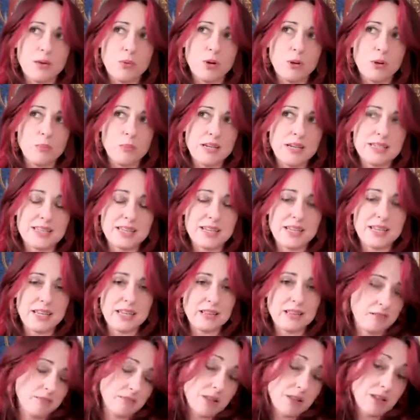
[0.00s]
well
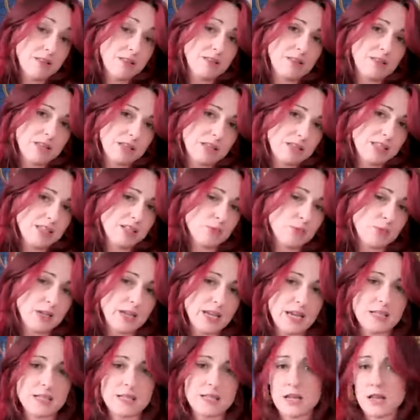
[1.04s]
basically there's things we
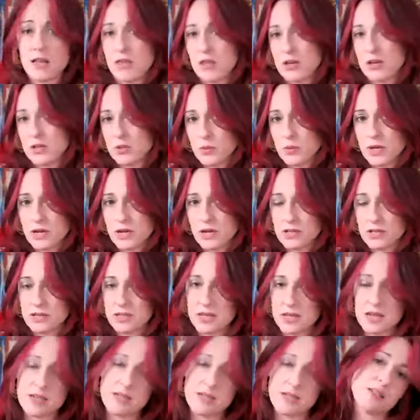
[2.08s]
can say and things we can't
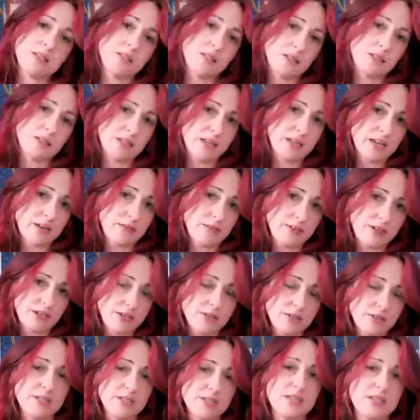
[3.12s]
say in certain
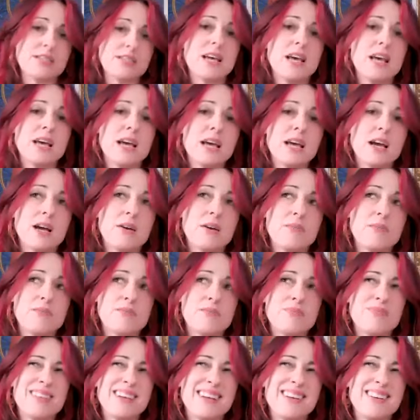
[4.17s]
avenues. And
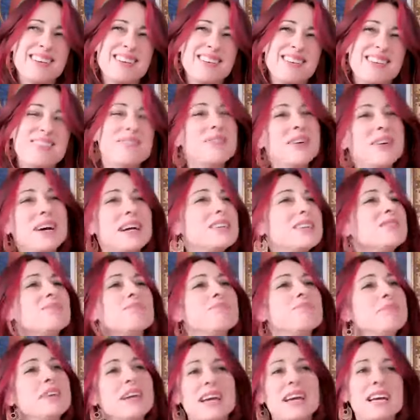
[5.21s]
uh, in fact,
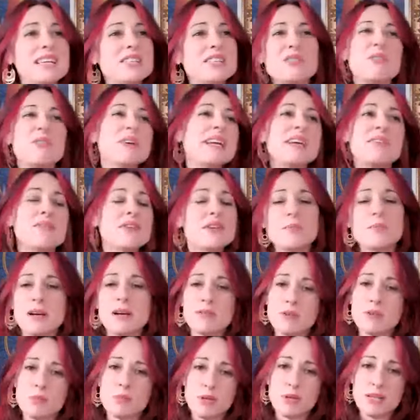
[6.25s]
yeah, it's not even
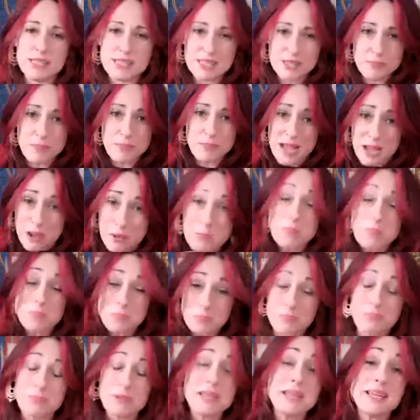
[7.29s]
about Rumble, it's about
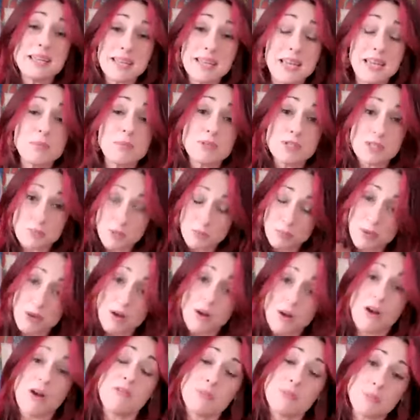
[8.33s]
being able to be
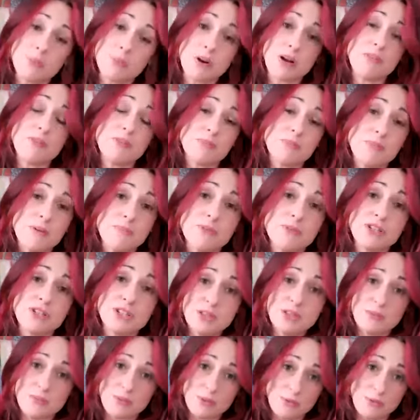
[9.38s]
part of a private
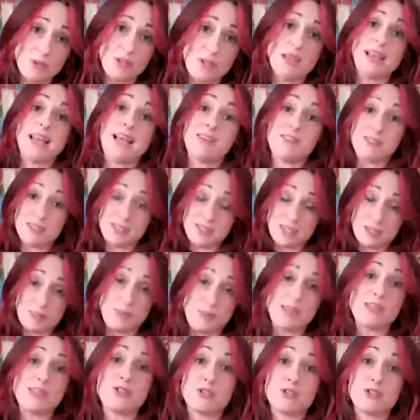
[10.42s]
membership that will allow you to
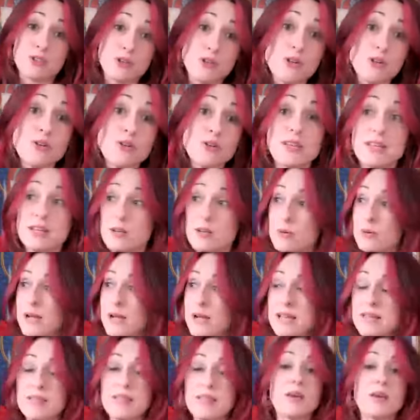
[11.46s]
speak truth in a
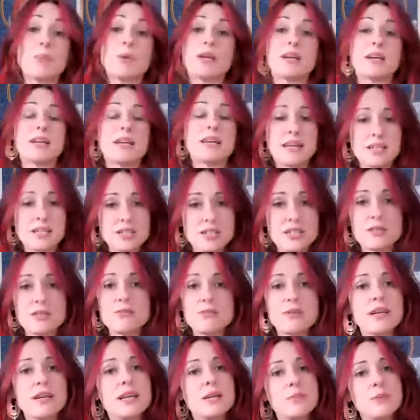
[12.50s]
way that we can actually
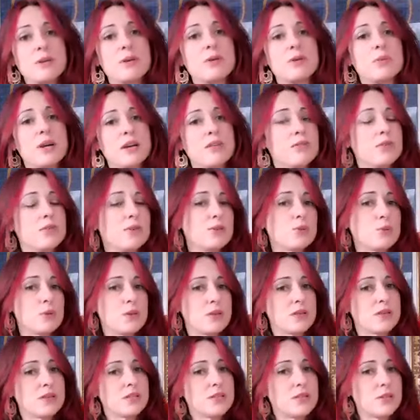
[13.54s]
really be aware of who's
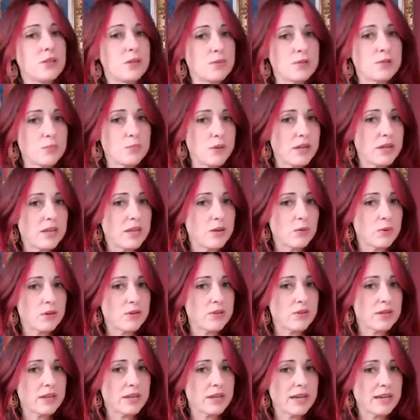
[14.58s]
with us and who we're speaking
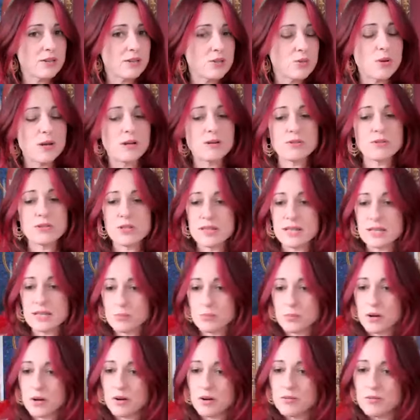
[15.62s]
with, okay, as well. So that's
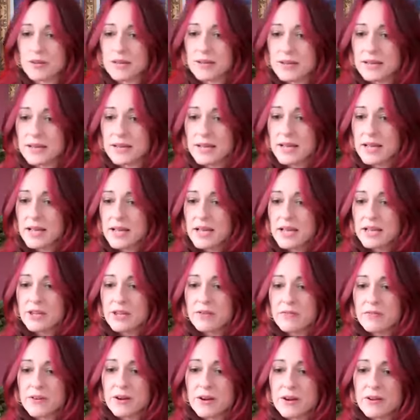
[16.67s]
part of it.
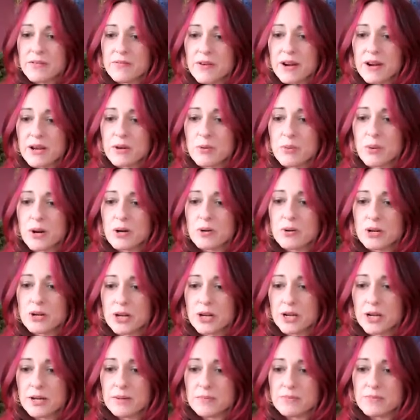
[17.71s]
You're very, very
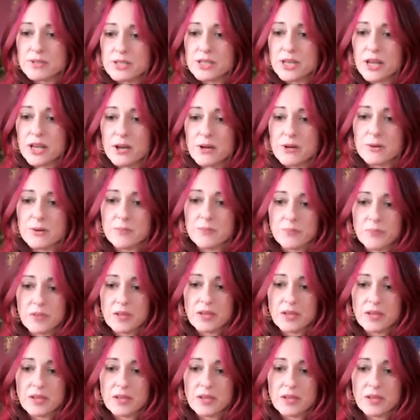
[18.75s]
welcome. So,